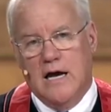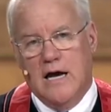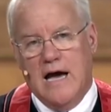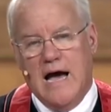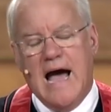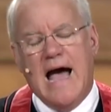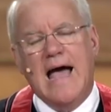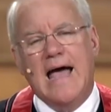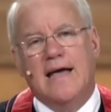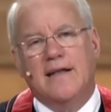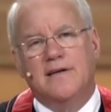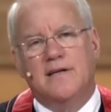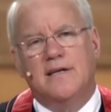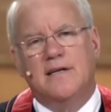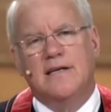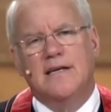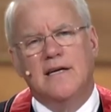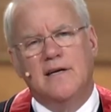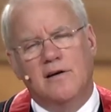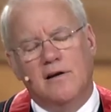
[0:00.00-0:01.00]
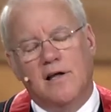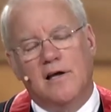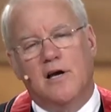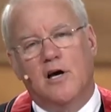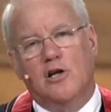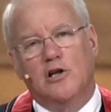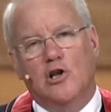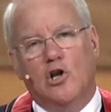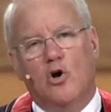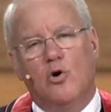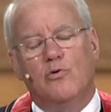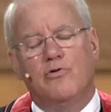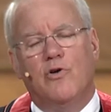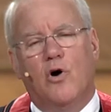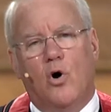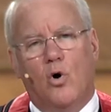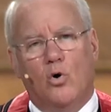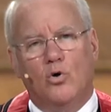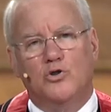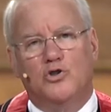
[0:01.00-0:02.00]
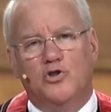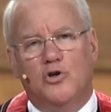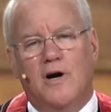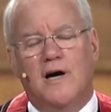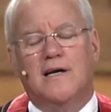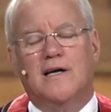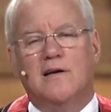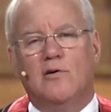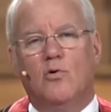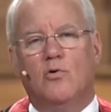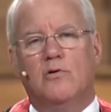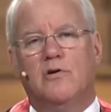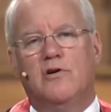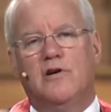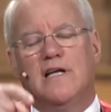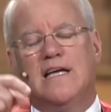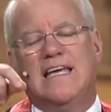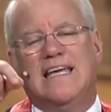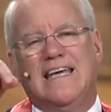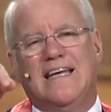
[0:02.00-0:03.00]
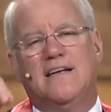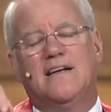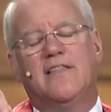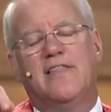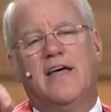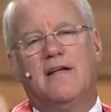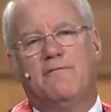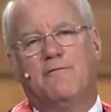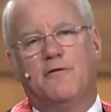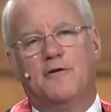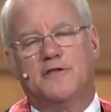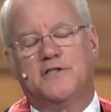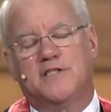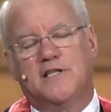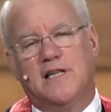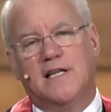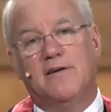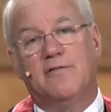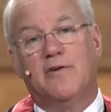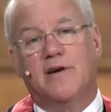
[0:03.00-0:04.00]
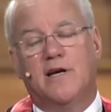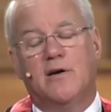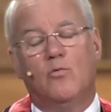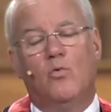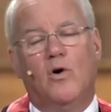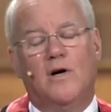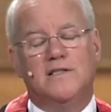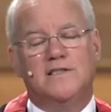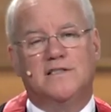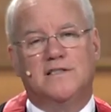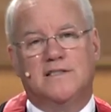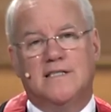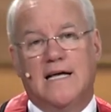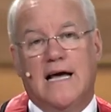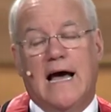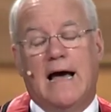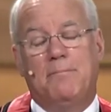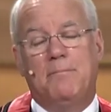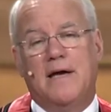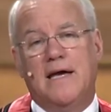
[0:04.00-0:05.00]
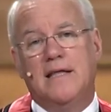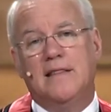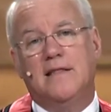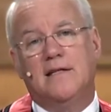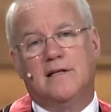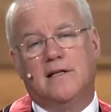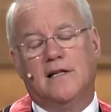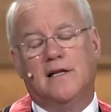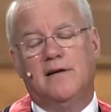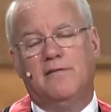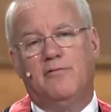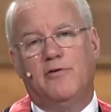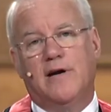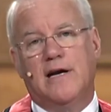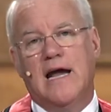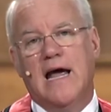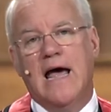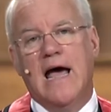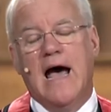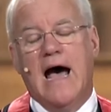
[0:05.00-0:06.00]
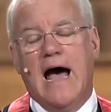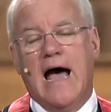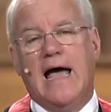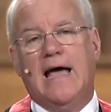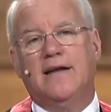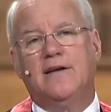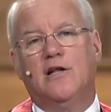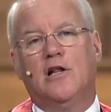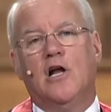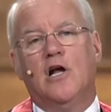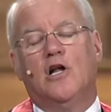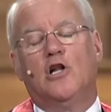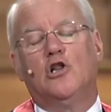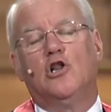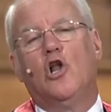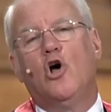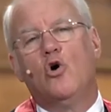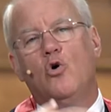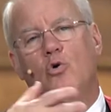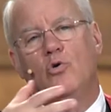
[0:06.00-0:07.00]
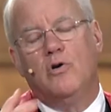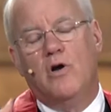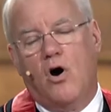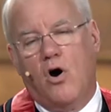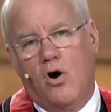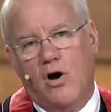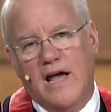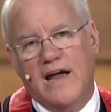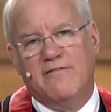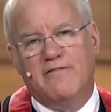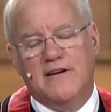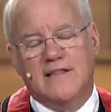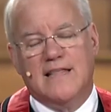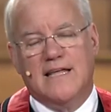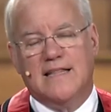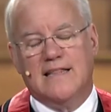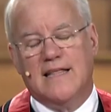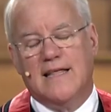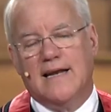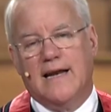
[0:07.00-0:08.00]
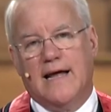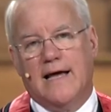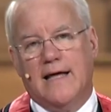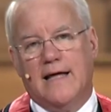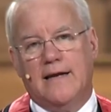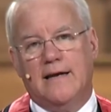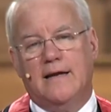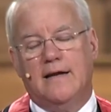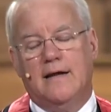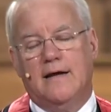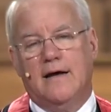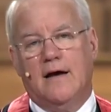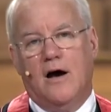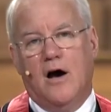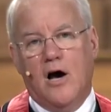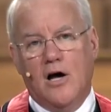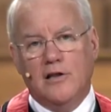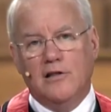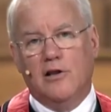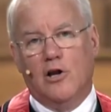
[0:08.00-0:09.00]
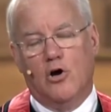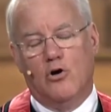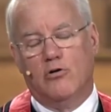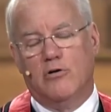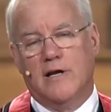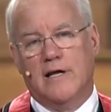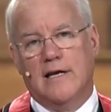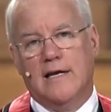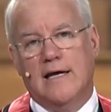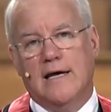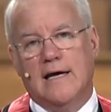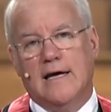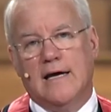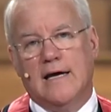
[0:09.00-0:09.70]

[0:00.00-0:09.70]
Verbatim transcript: I had to nearly unload the whole truck in order to get to that first delivery. And once the, I made the delivery, I had to load uh, everything that I had unloaded